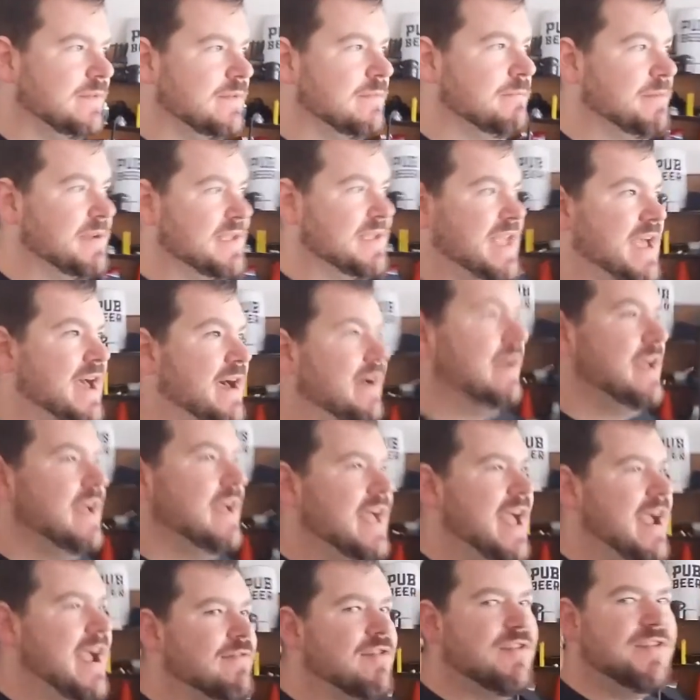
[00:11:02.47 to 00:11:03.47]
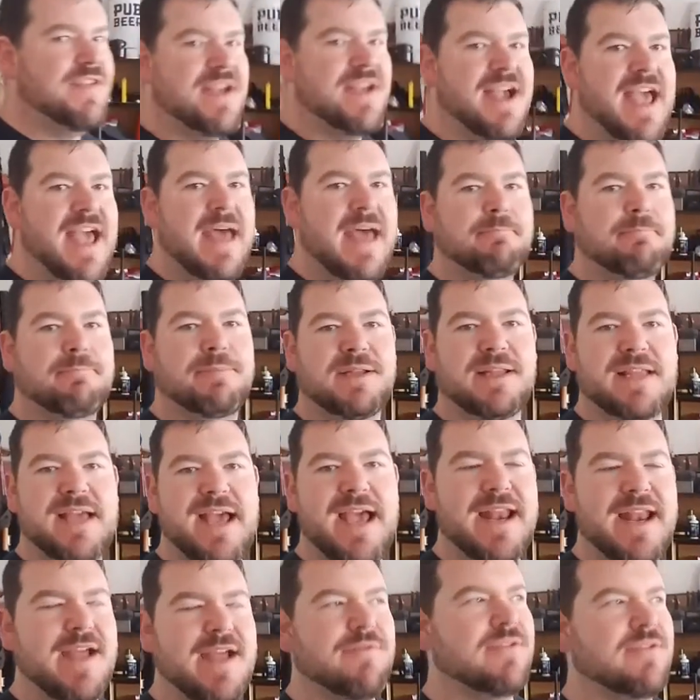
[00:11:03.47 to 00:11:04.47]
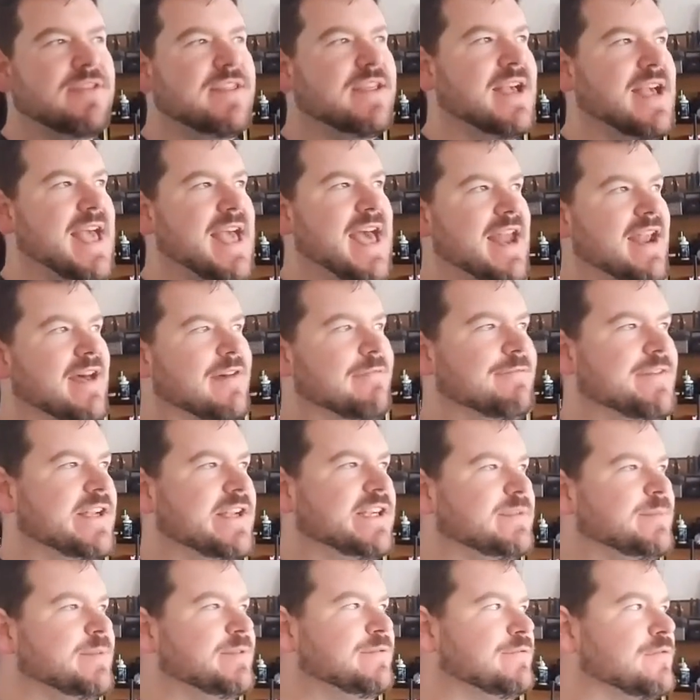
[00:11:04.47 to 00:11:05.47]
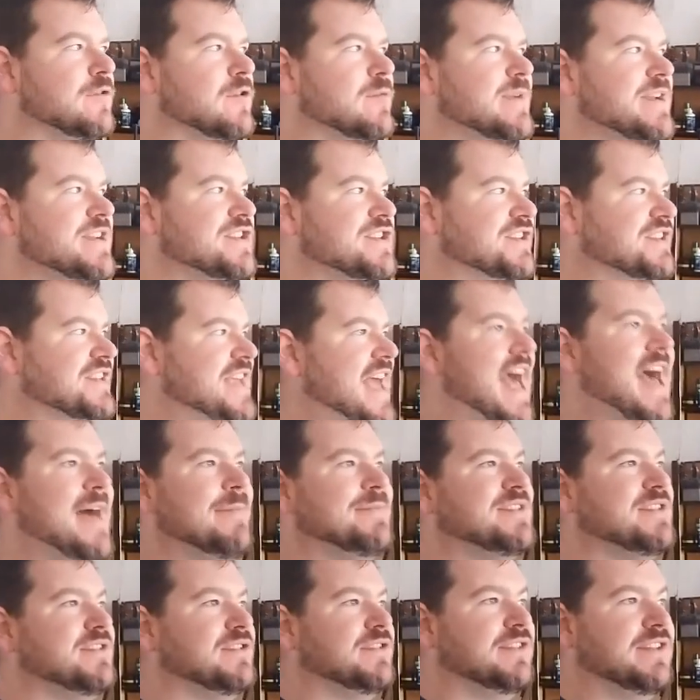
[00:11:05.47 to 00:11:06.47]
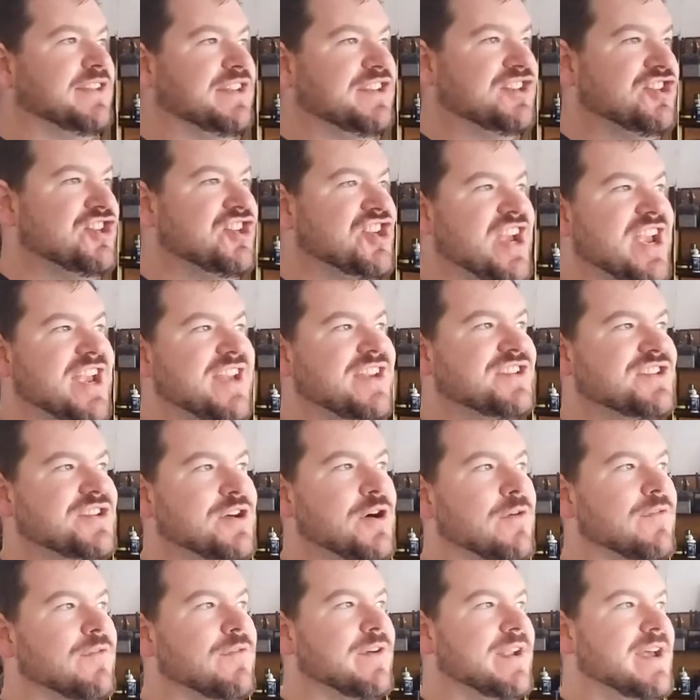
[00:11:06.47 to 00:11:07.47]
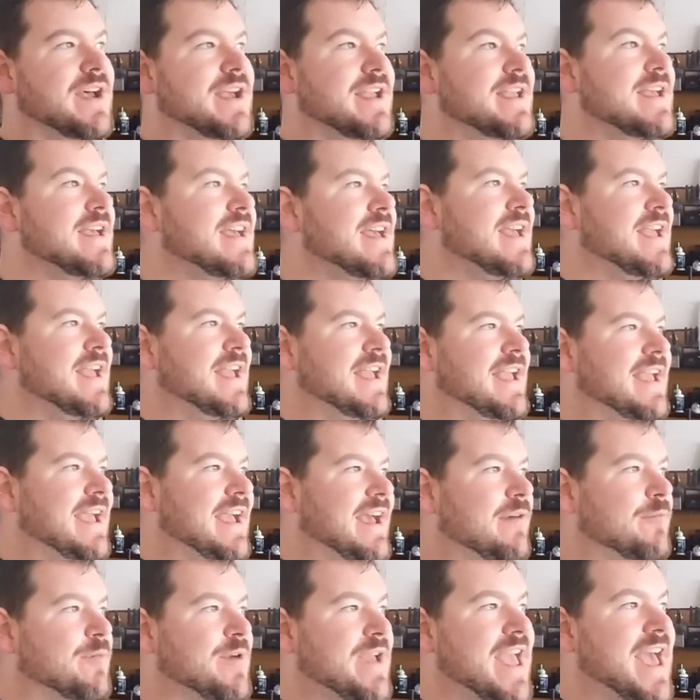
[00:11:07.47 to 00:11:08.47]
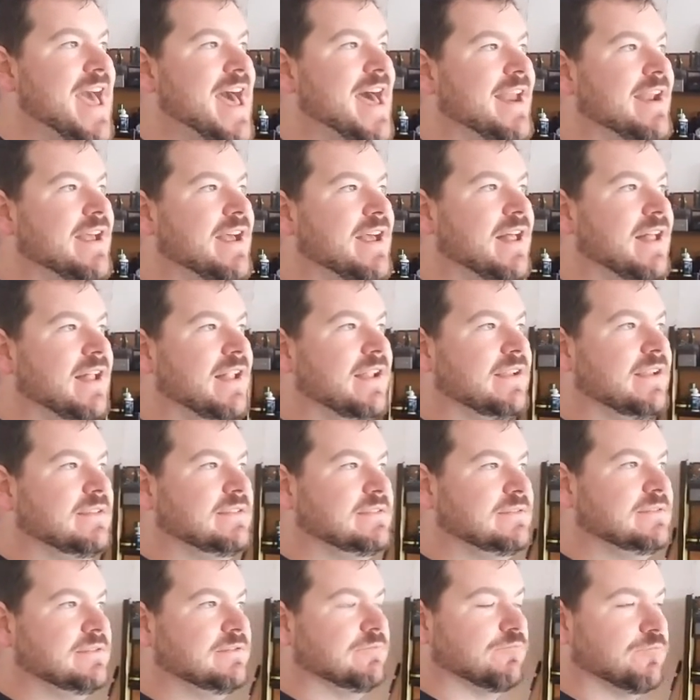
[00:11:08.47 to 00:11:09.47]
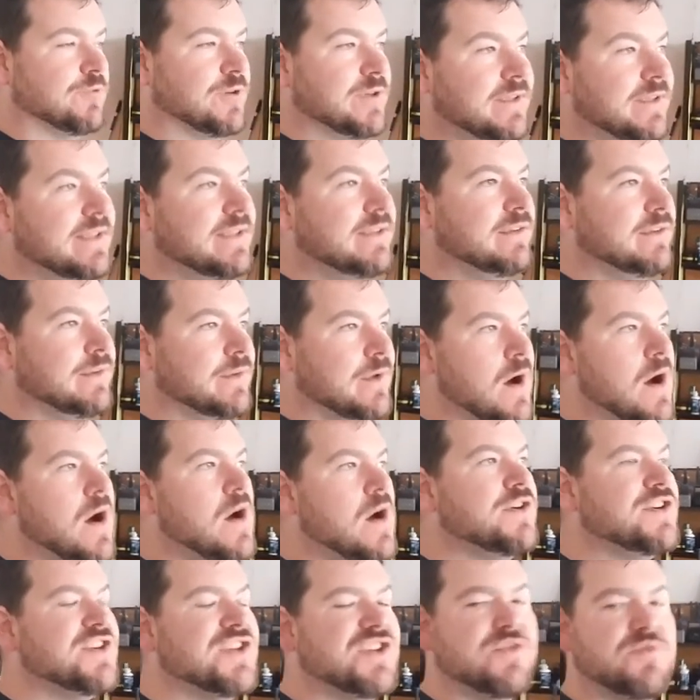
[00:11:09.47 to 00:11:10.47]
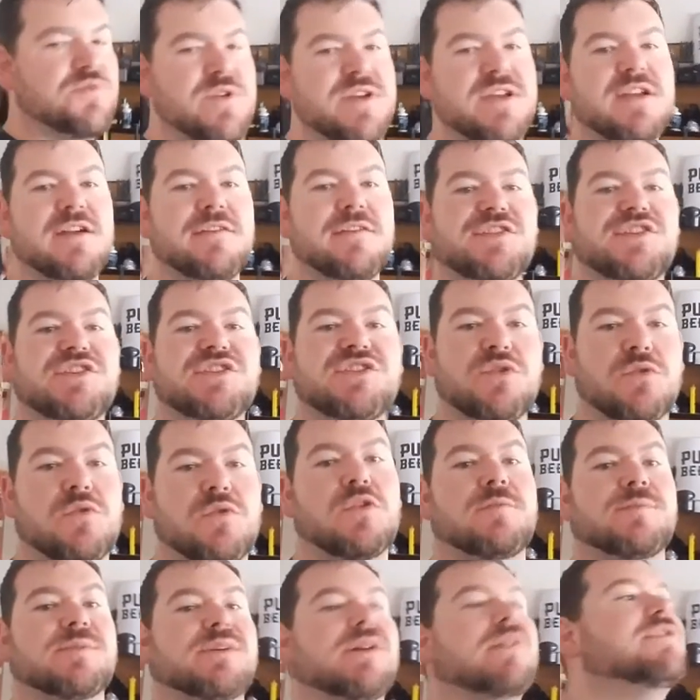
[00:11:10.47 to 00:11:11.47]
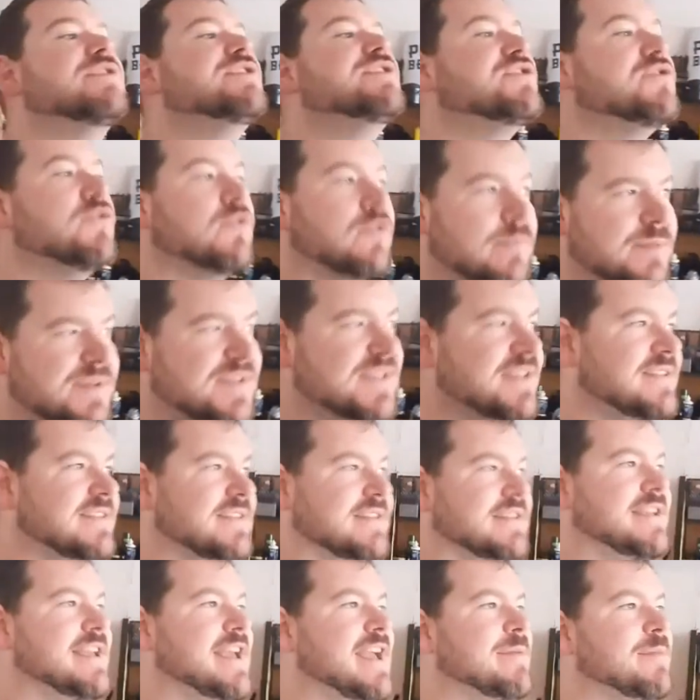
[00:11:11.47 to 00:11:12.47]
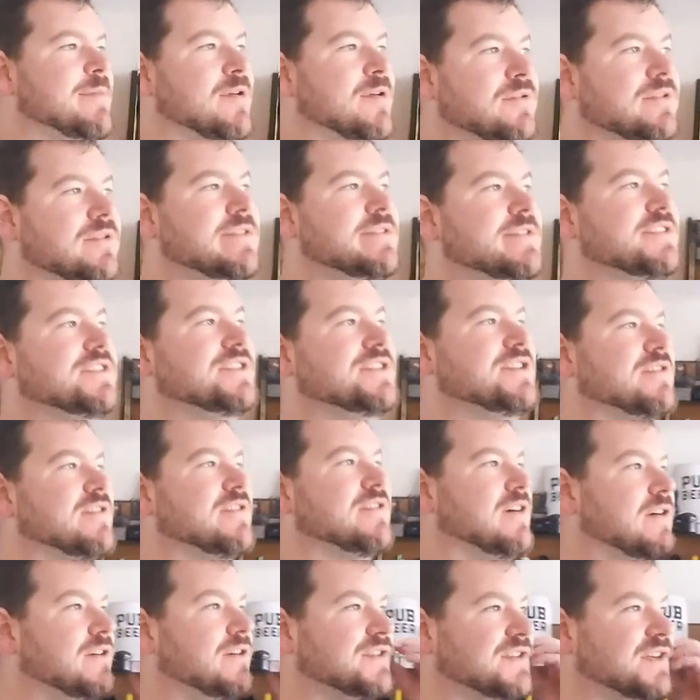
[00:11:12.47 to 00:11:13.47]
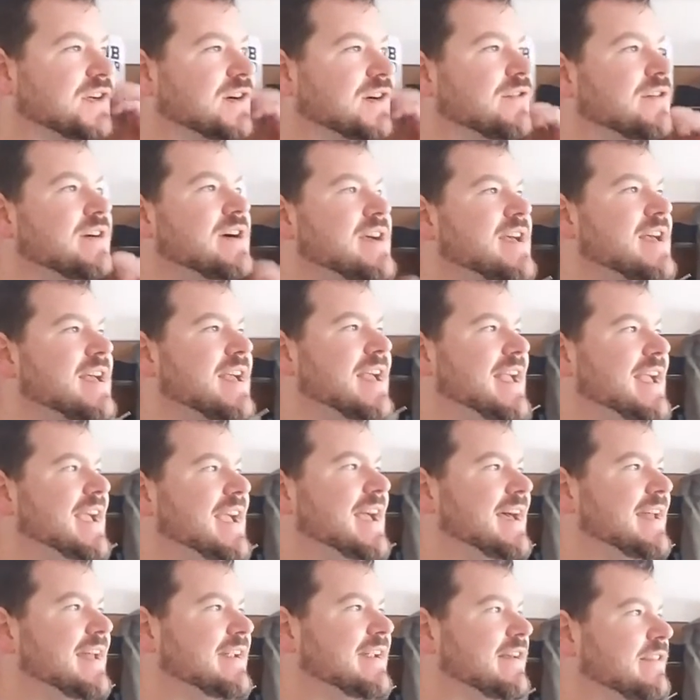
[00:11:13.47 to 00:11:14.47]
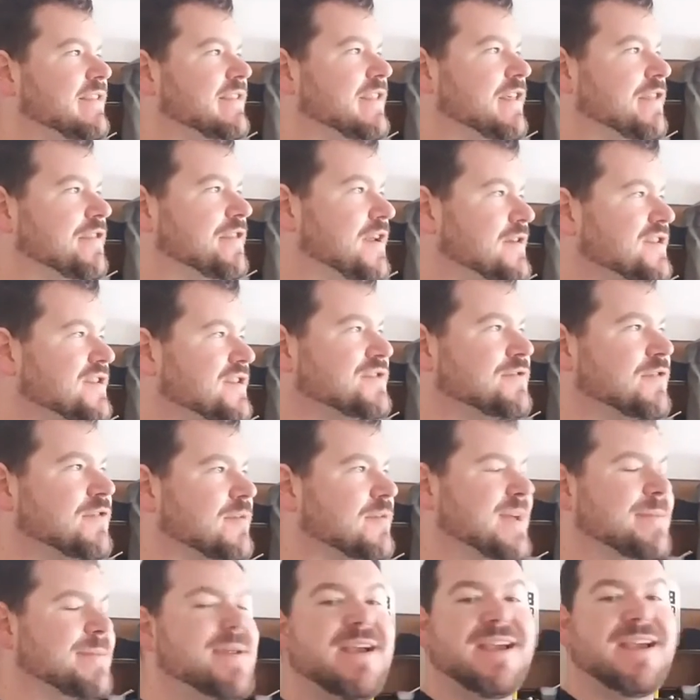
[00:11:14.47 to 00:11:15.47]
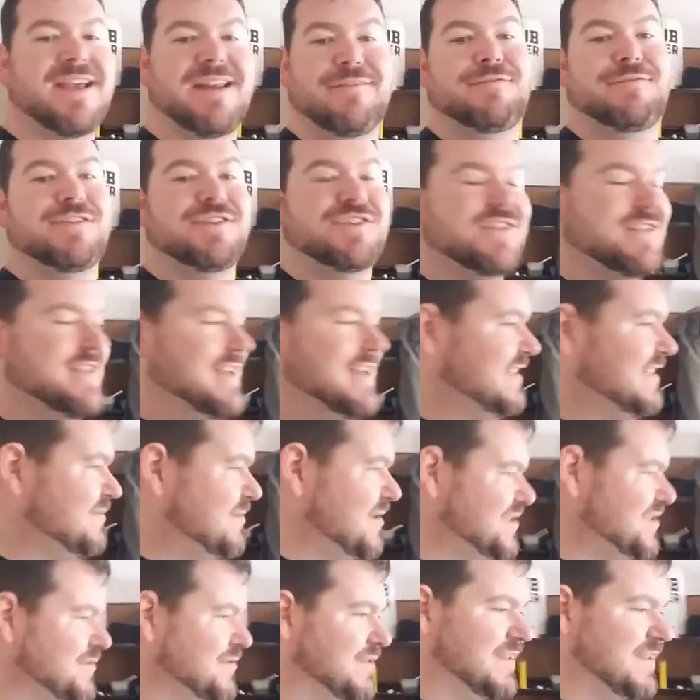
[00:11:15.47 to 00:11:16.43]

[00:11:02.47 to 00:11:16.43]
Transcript: but yeah, everything I had planned, everything I had available for me just absolutely changed overnight. And we had a really long streak of storms. Our storm season came early this year, also. And the thunderstorms, I'm not going to fish in that, especially